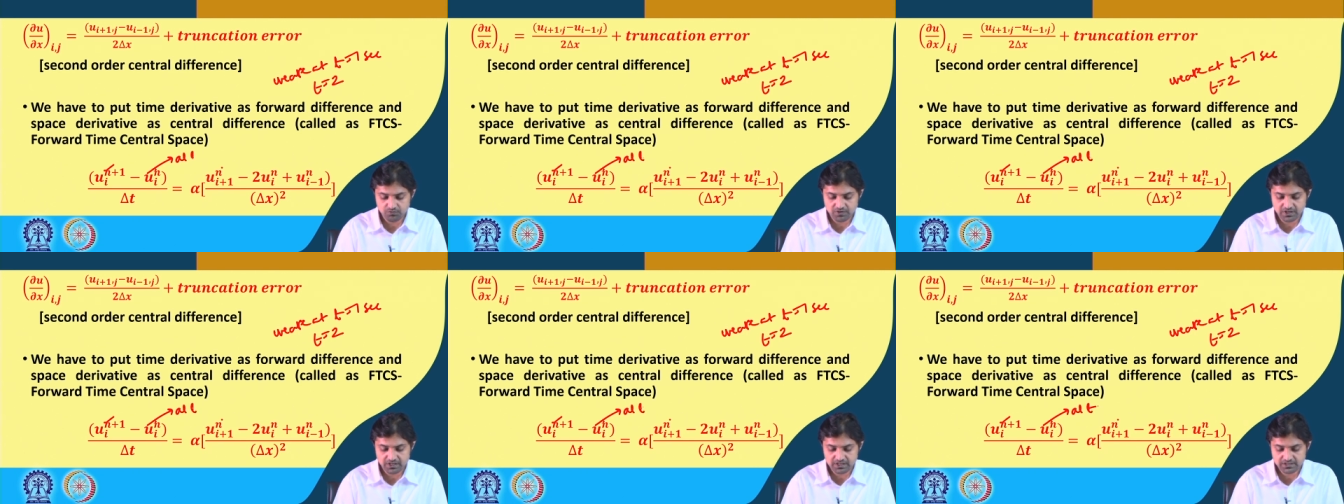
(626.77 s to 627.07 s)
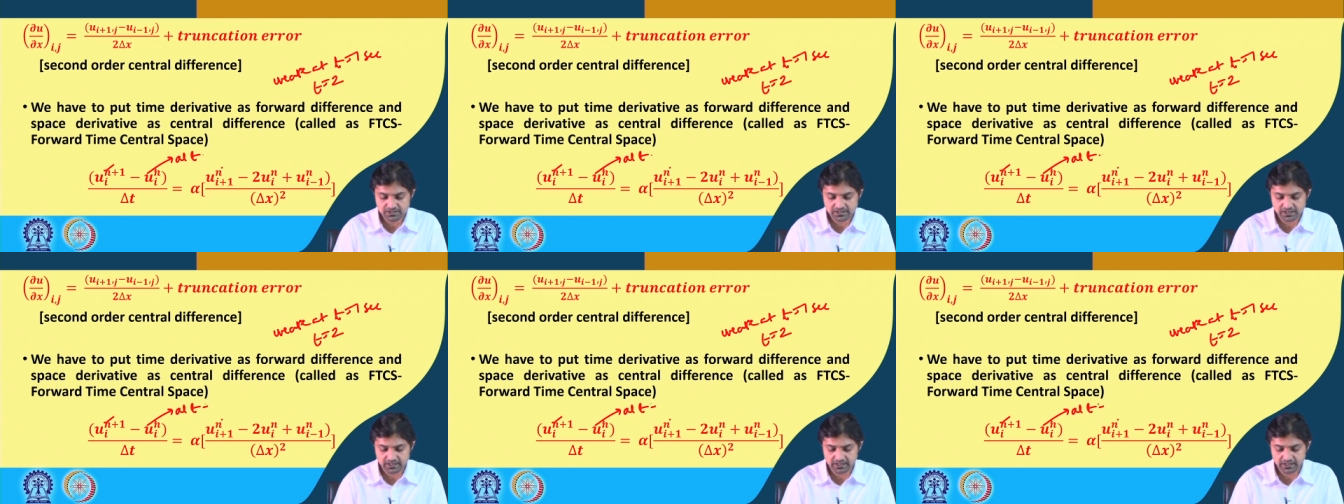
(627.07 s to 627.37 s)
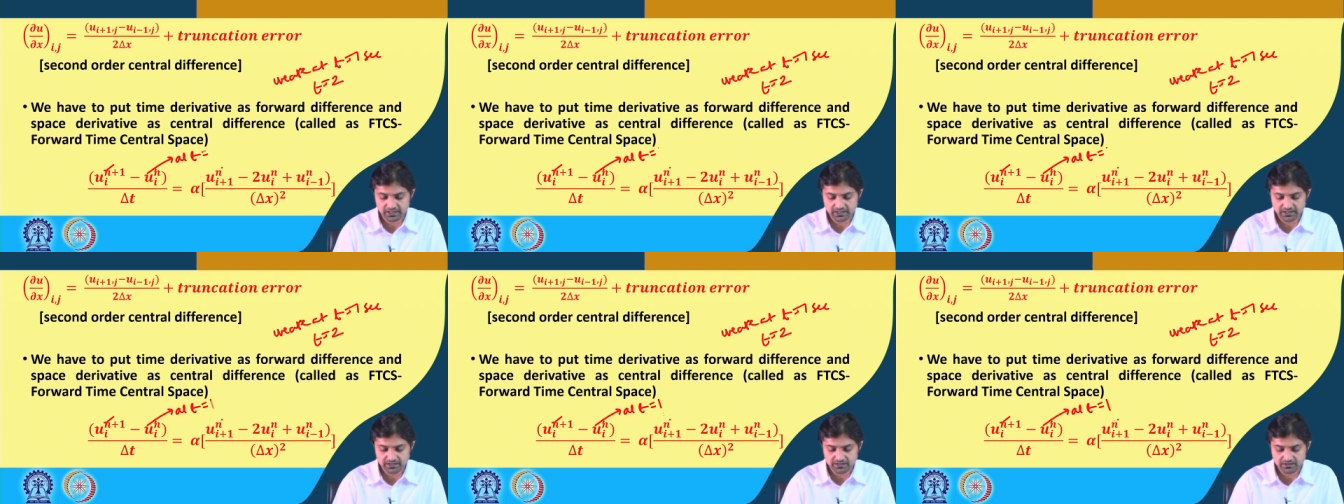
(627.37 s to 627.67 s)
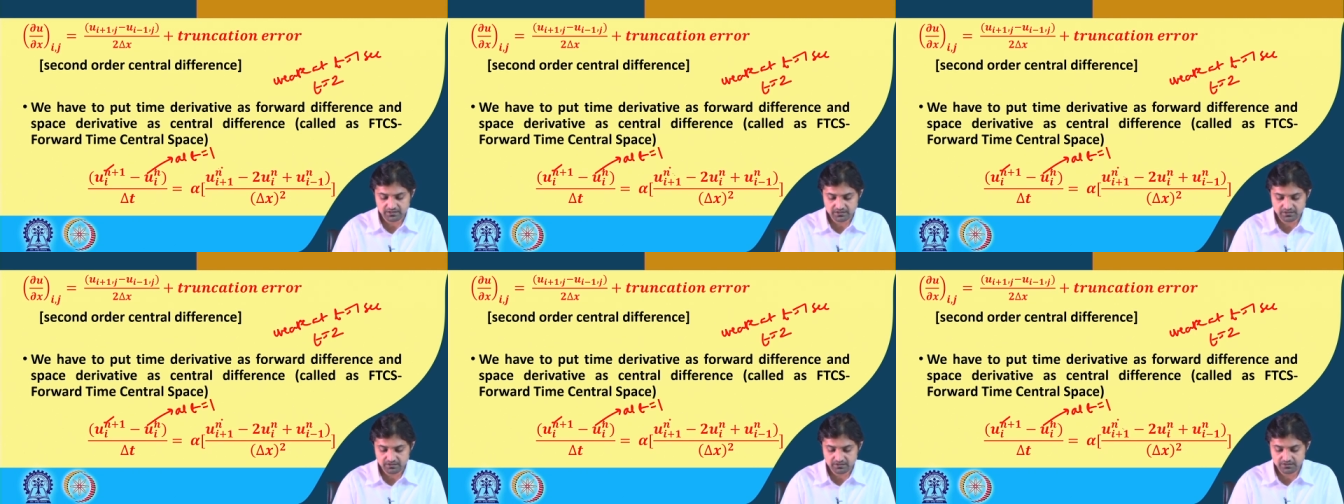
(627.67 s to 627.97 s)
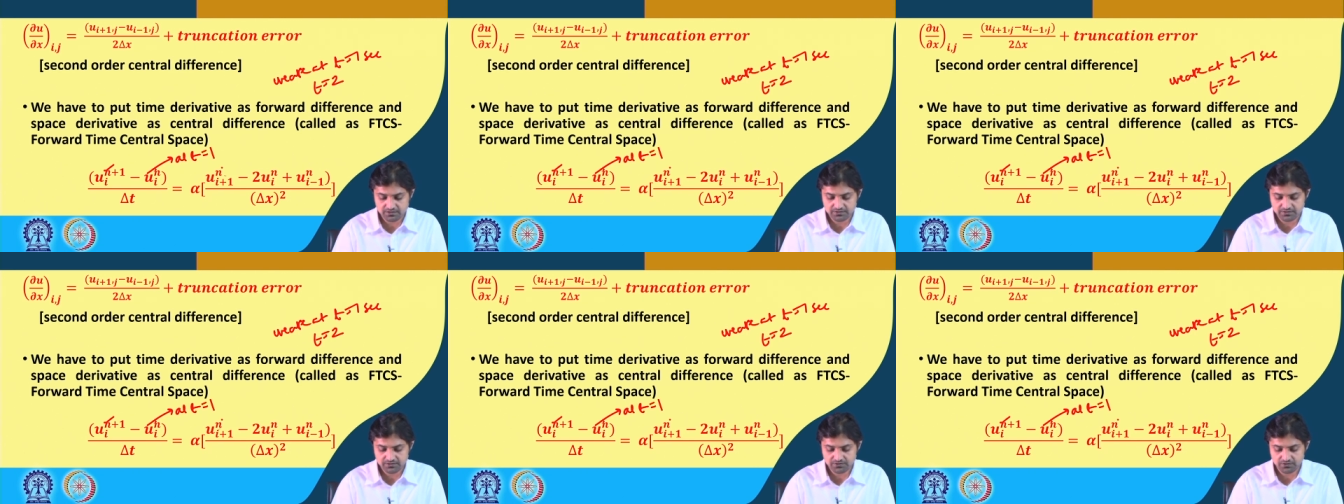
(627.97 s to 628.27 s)
1 second
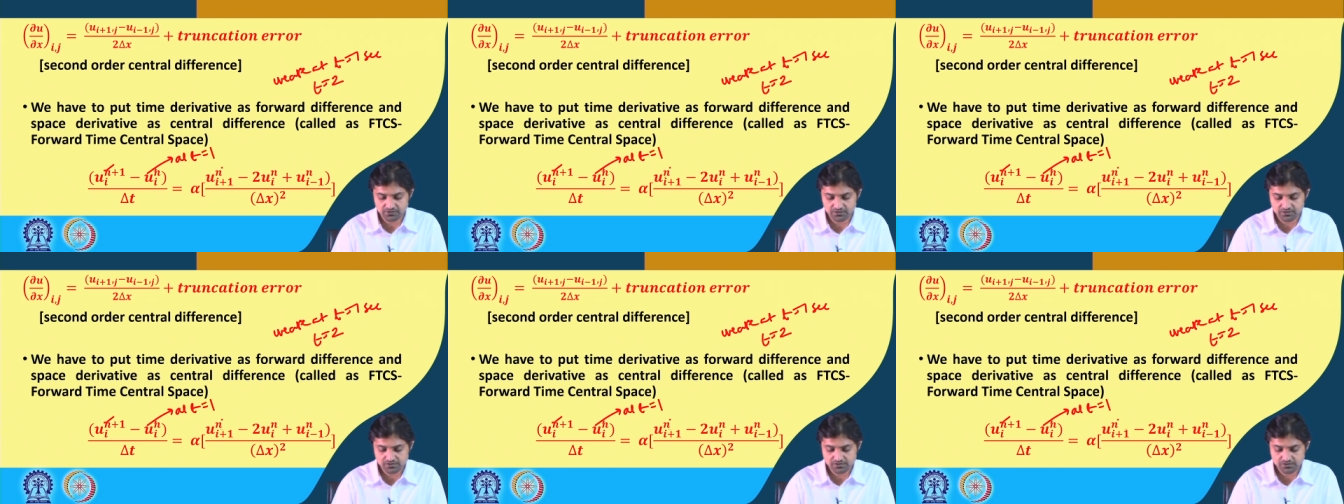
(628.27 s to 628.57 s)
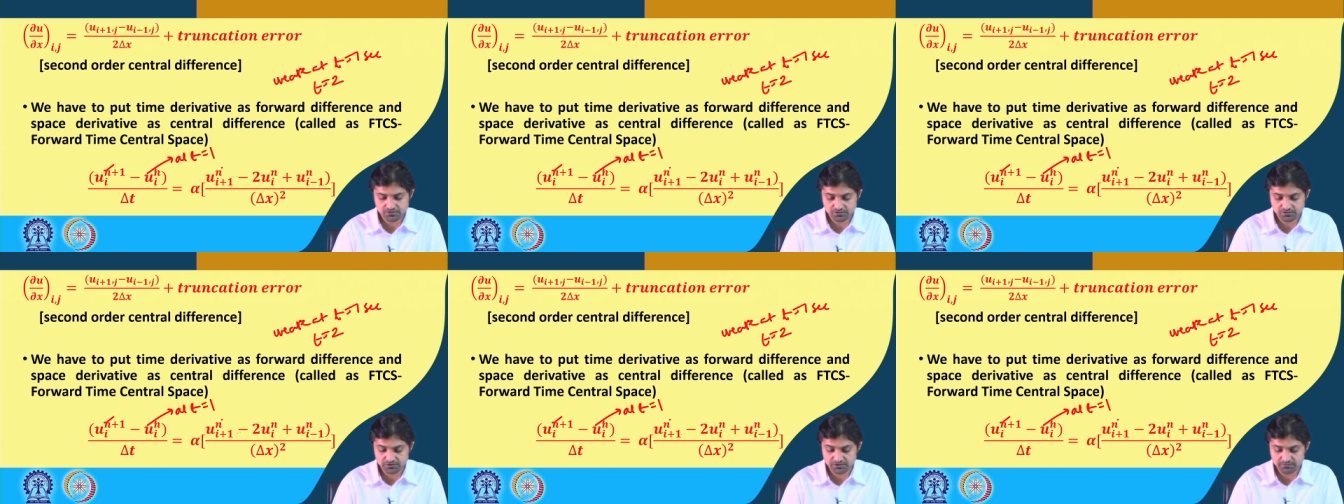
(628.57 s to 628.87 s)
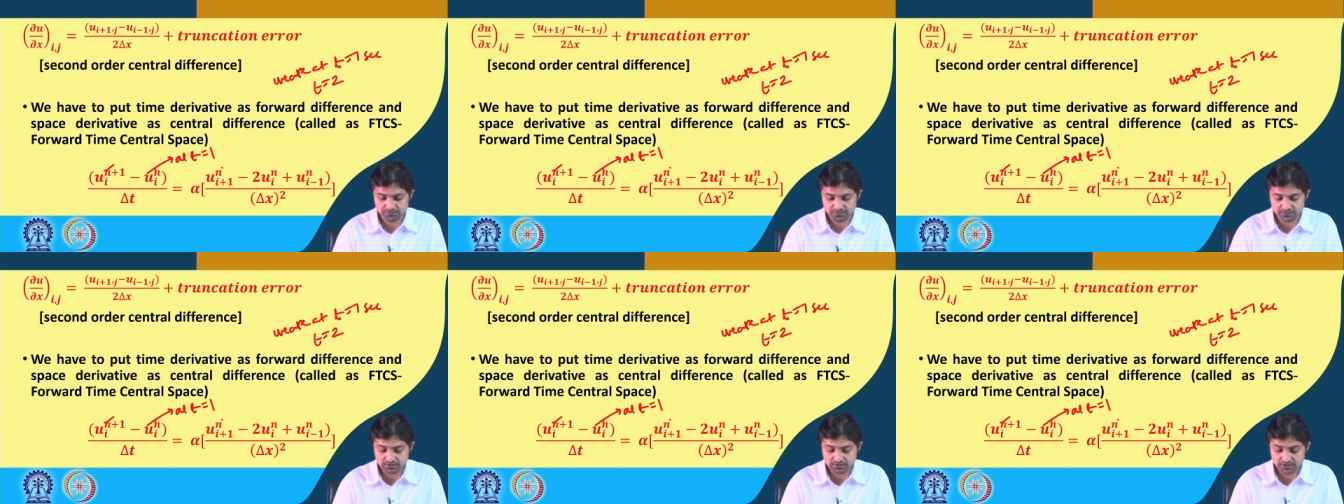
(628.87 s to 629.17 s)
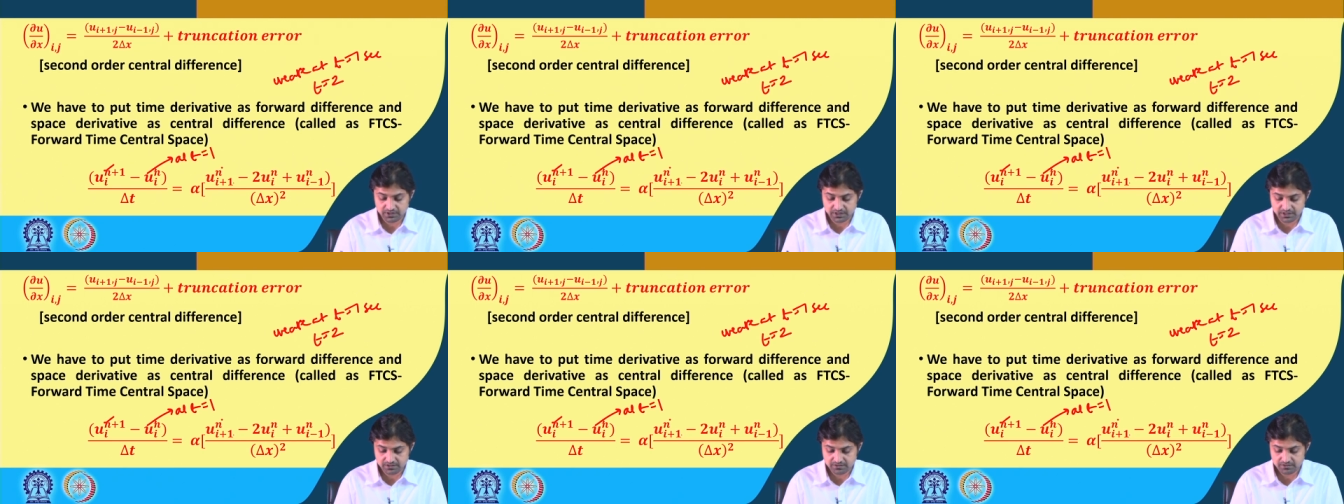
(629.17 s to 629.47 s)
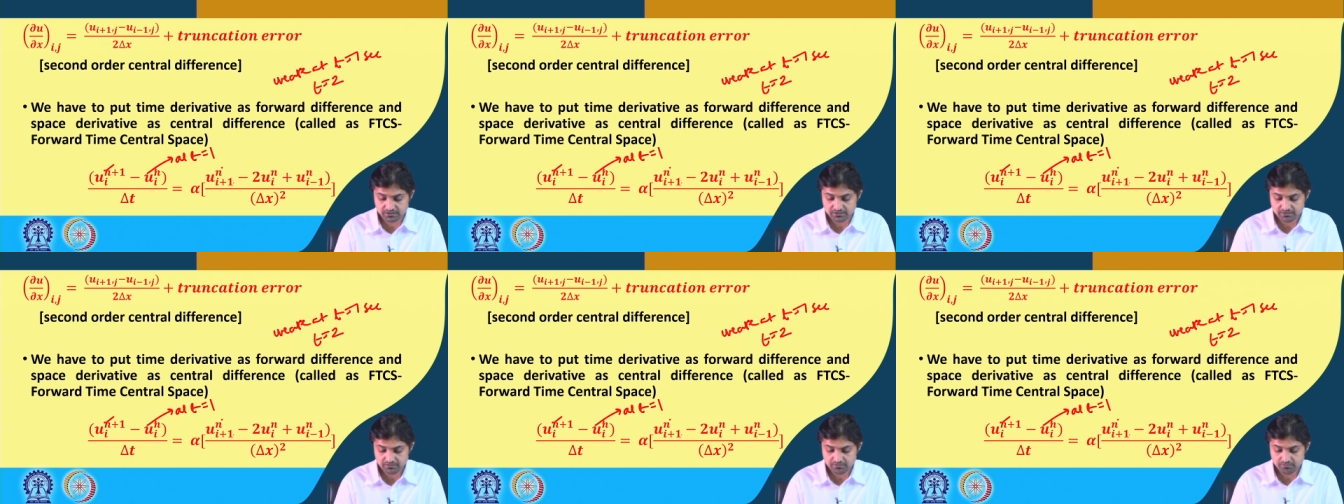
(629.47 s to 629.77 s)
this is also the yes
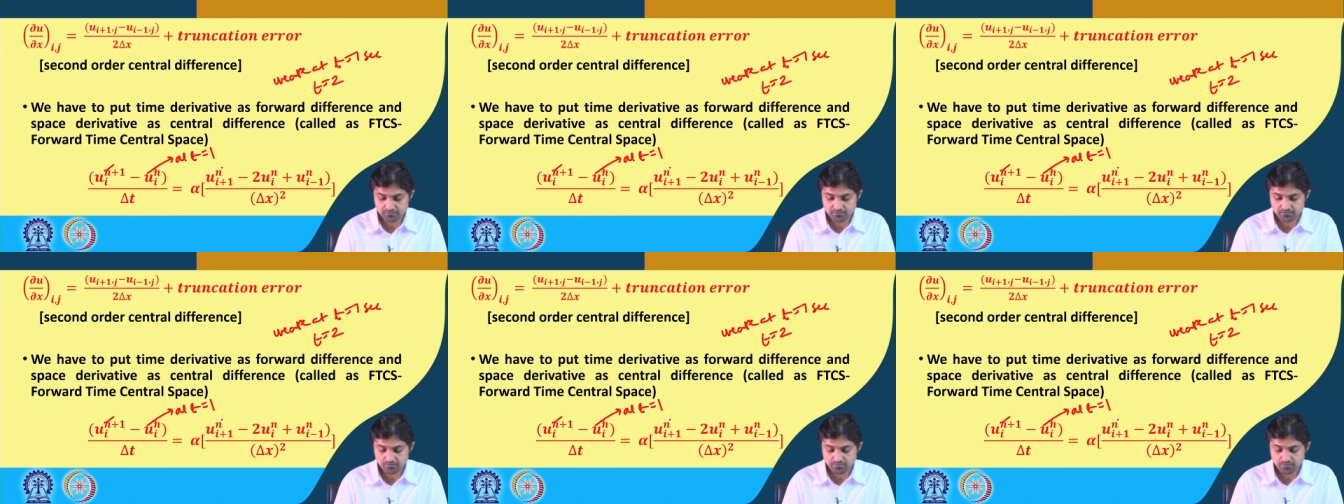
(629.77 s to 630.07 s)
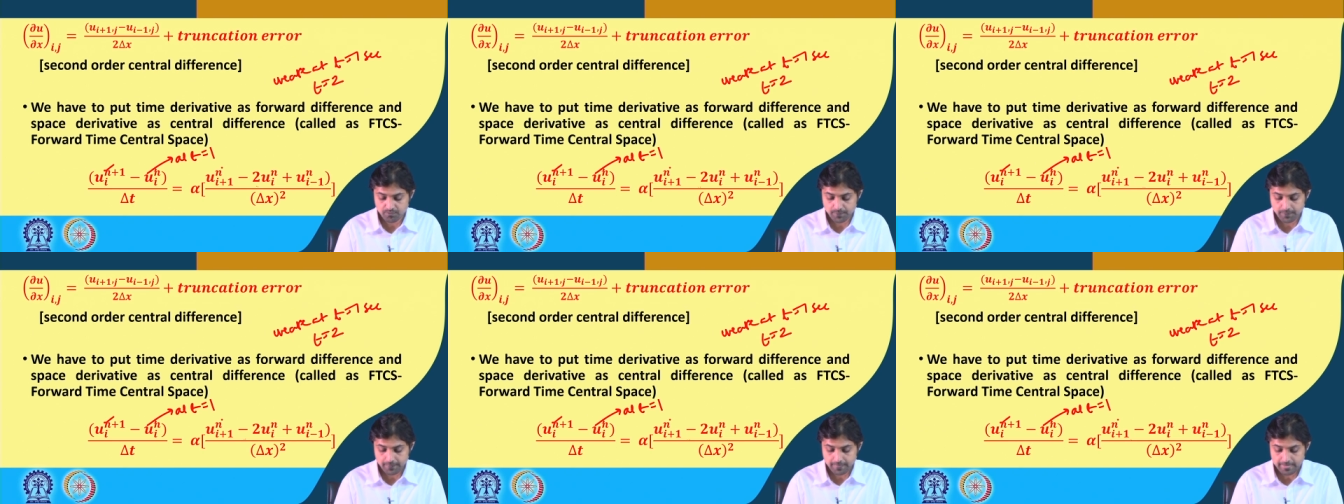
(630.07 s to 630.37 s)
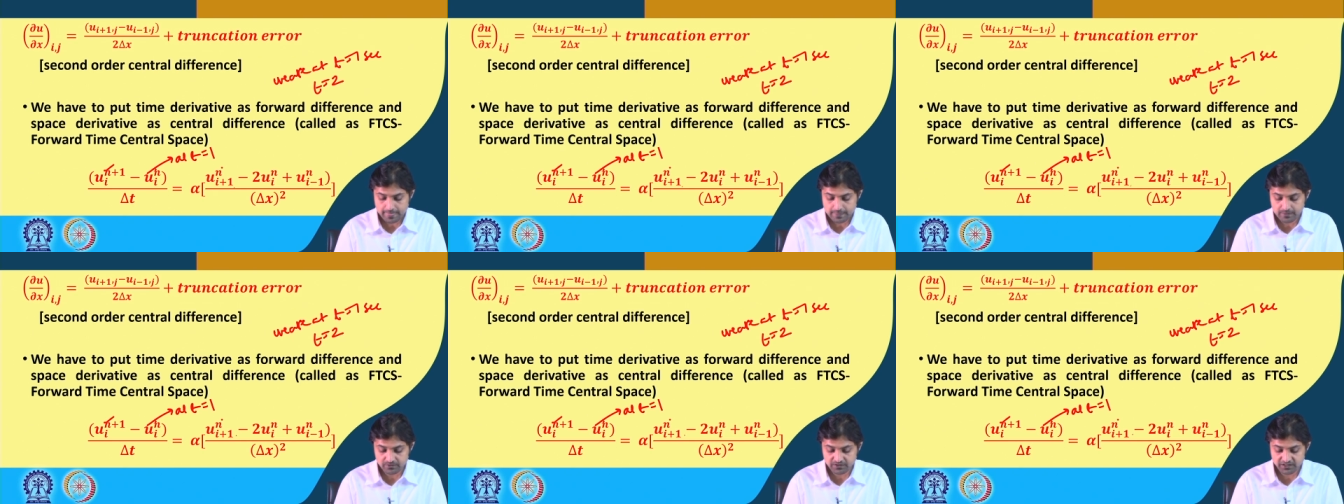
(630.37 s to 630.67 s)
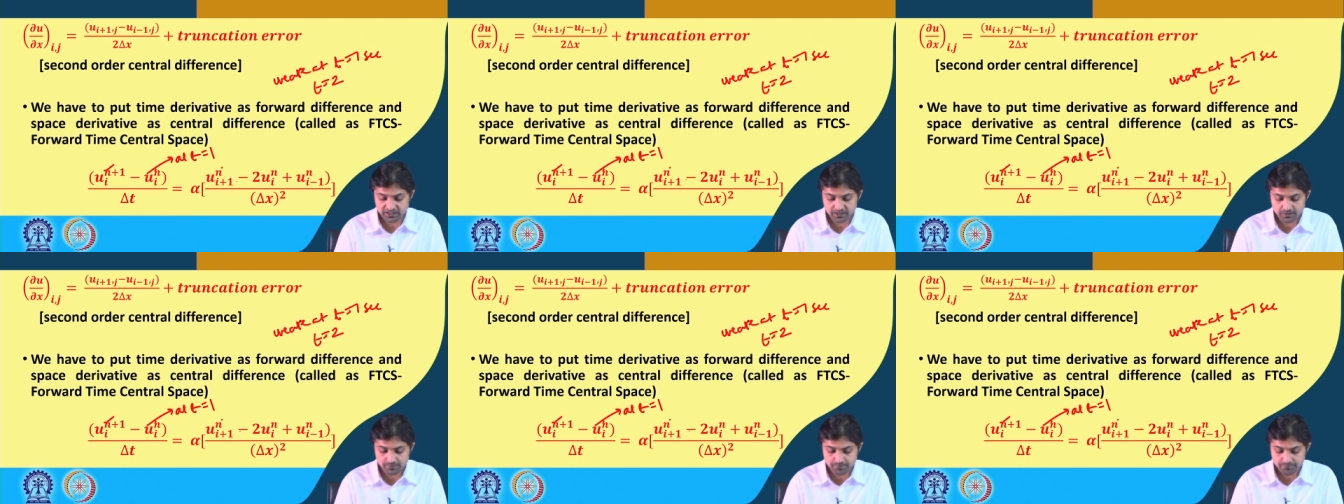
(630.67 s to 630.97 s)
okay